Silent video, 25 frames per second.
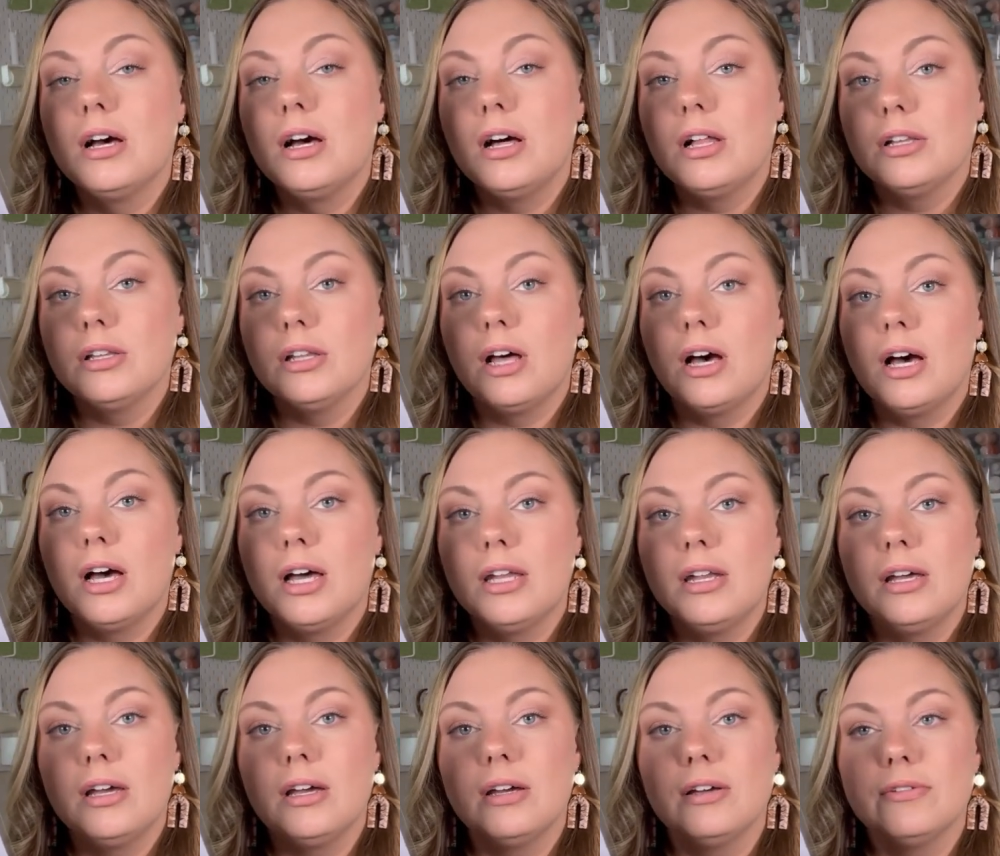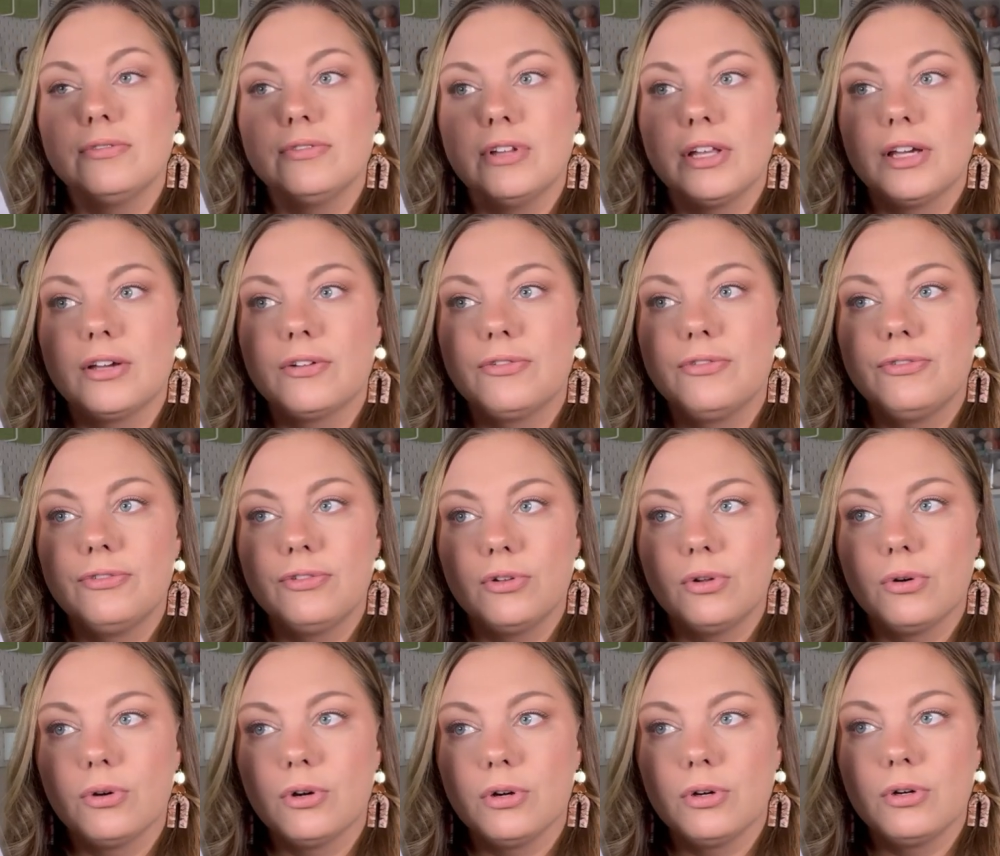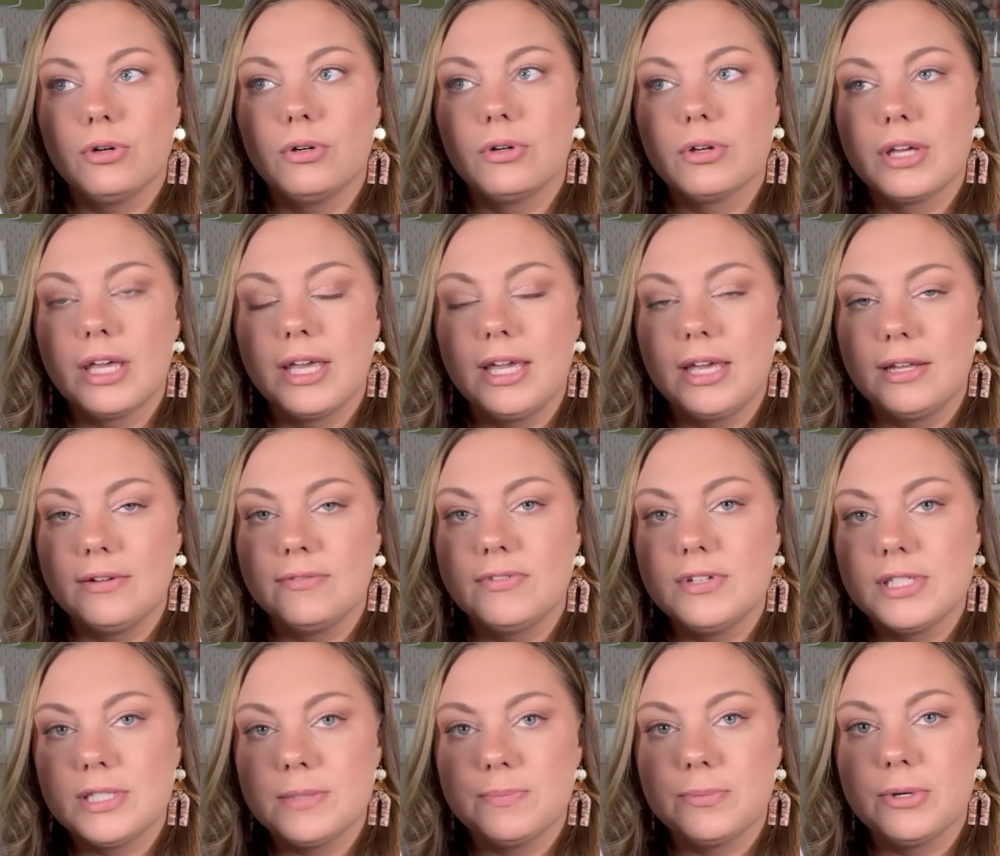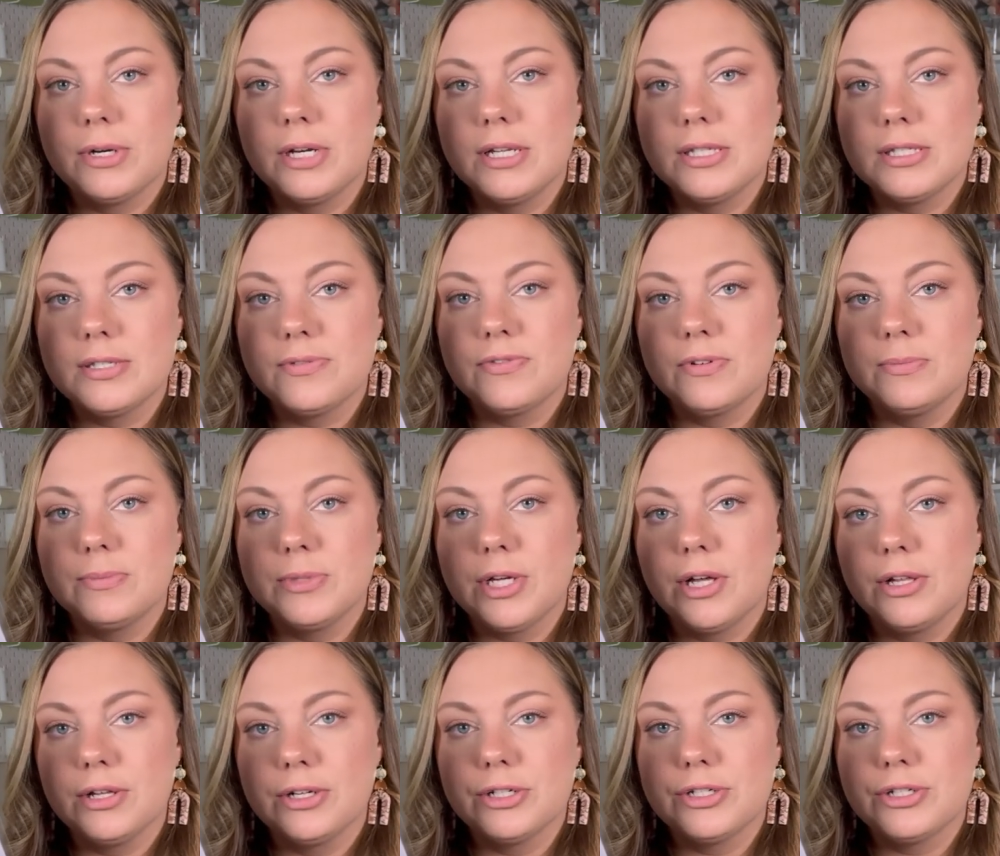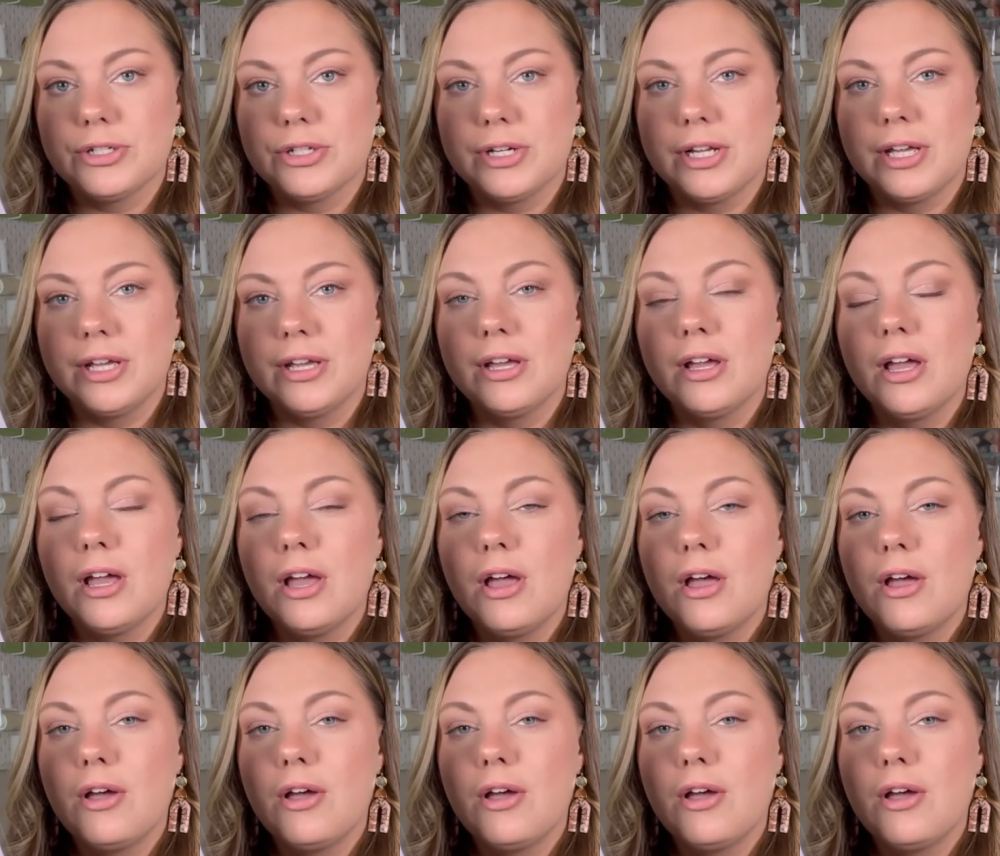a lot of like floral canvas prints from Dollar Tree